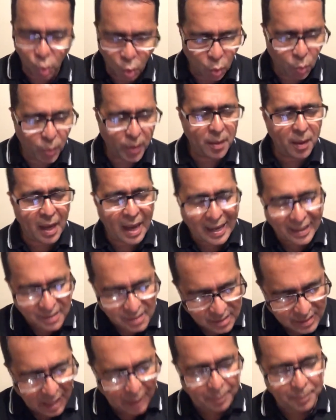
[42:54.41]
Do we
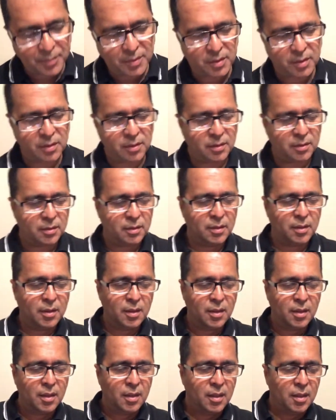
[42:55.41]
accept
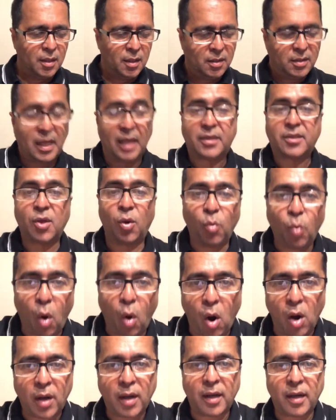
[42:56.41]
that to
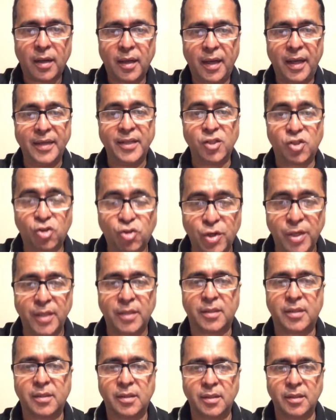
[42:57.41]
walk in the
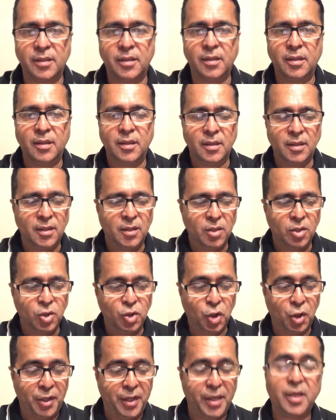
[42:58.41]
street,
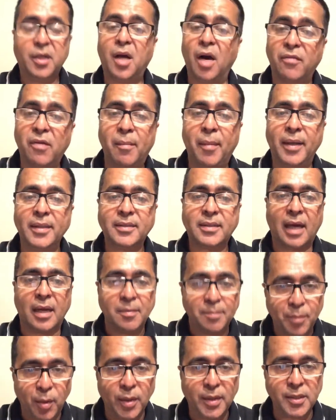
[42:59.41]
you need government
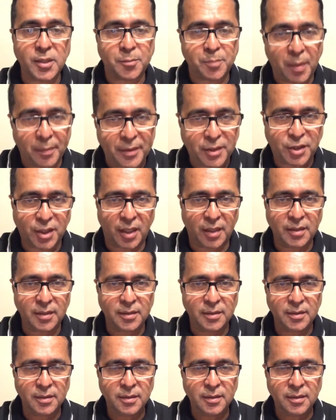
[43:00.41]
and police permission?